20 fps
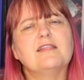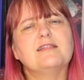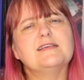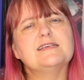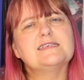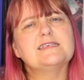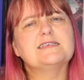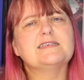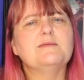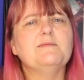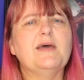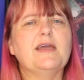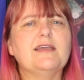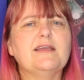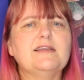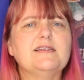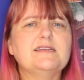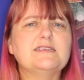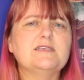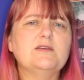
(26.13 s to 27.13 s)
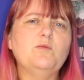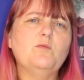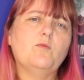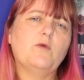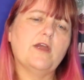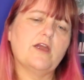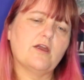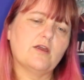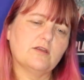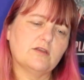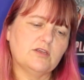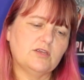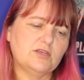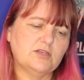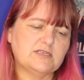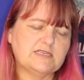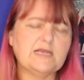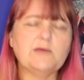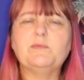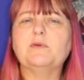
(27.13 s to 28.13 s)
This is a mechanism where
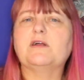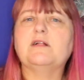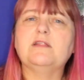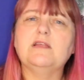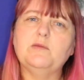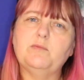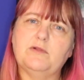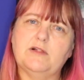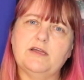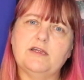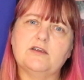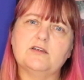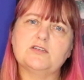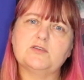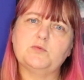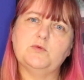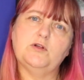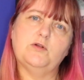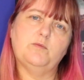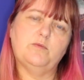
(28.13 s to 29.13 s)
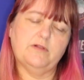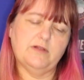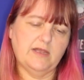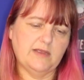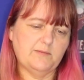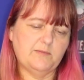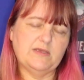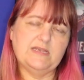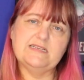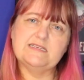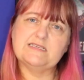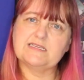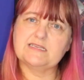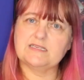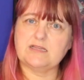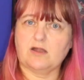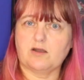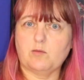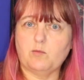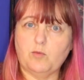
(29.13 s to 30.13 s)
typically players will play
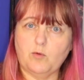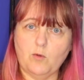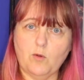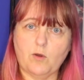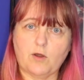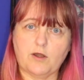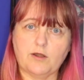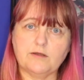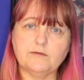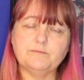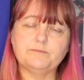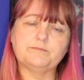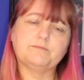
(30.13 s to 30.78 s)
pieces on a board,